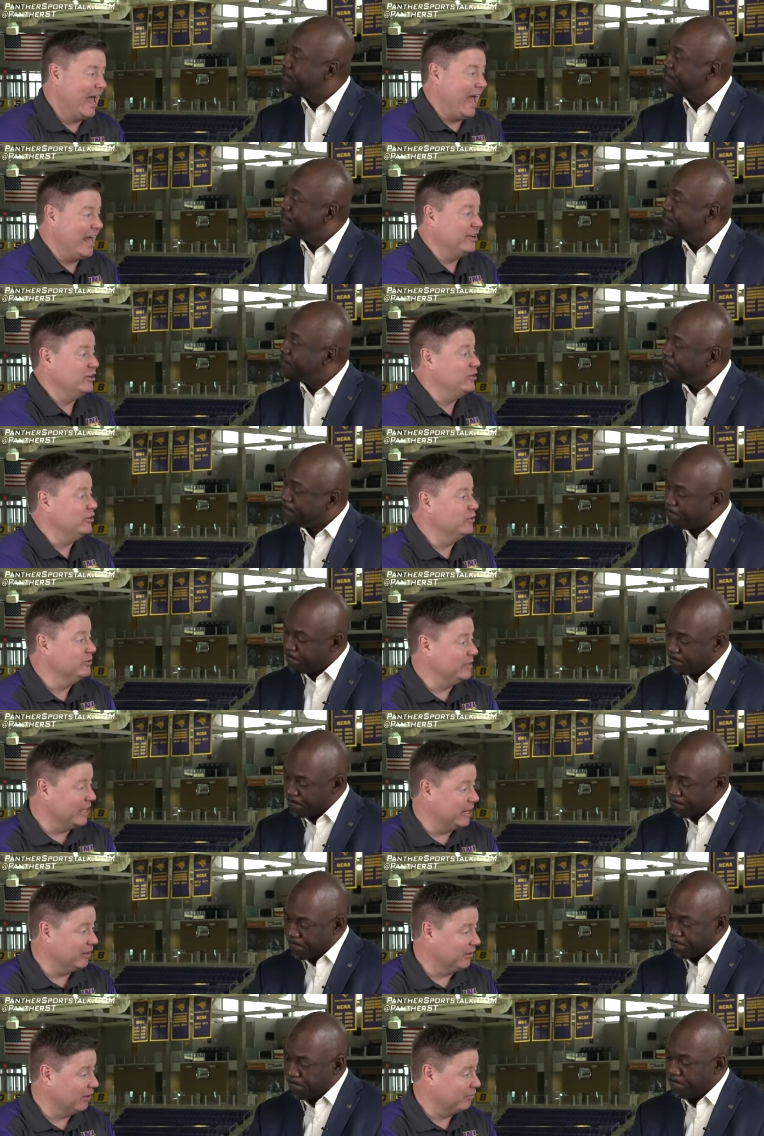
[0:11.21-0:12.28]
Speaker 1: And a new
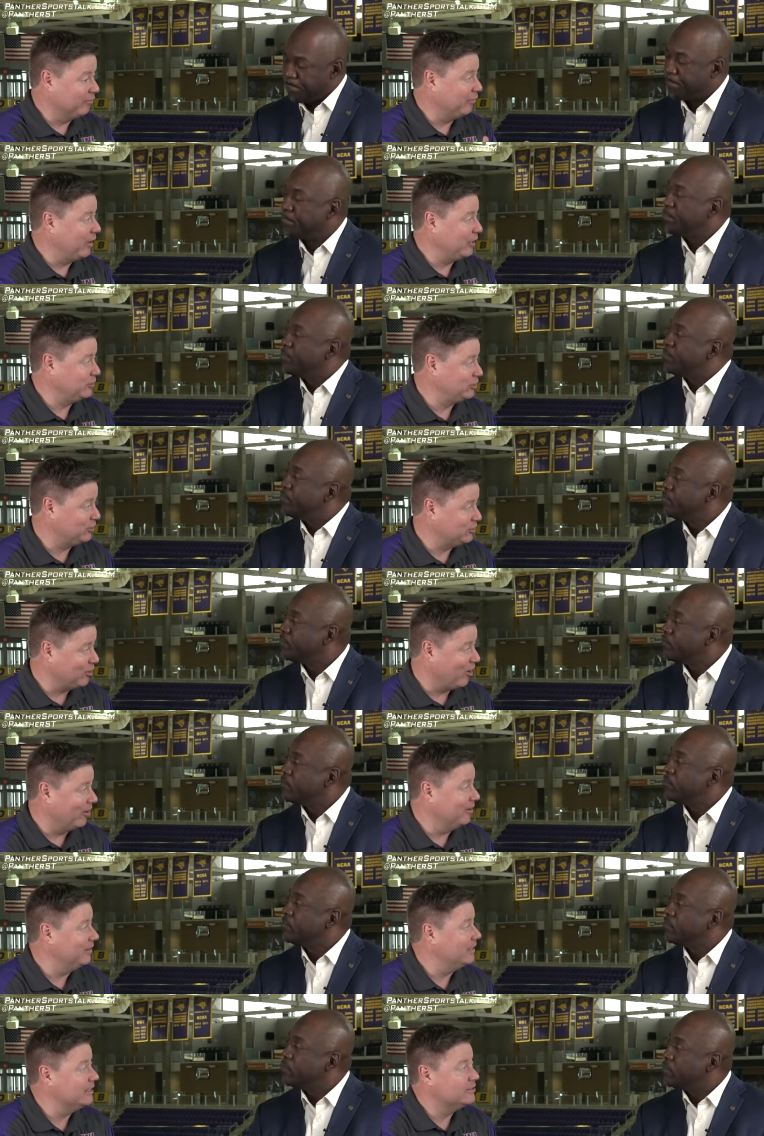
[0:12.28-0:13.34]
year, a fresh
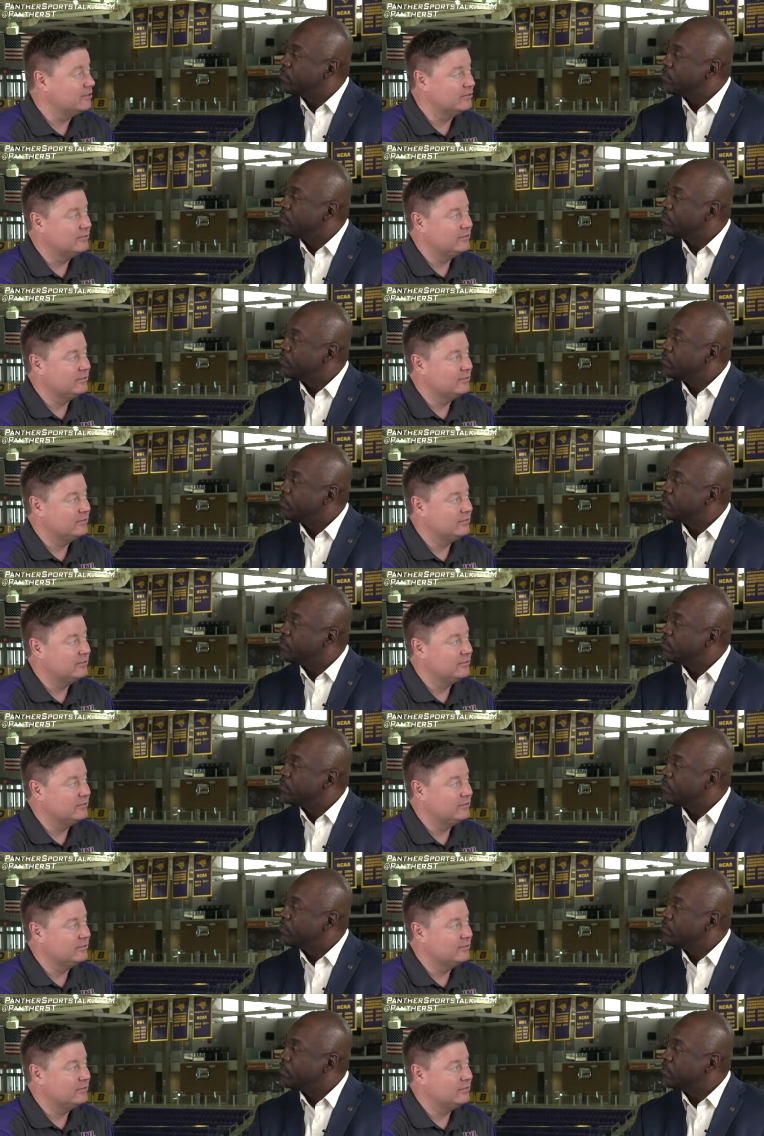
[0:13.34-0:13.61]
start. it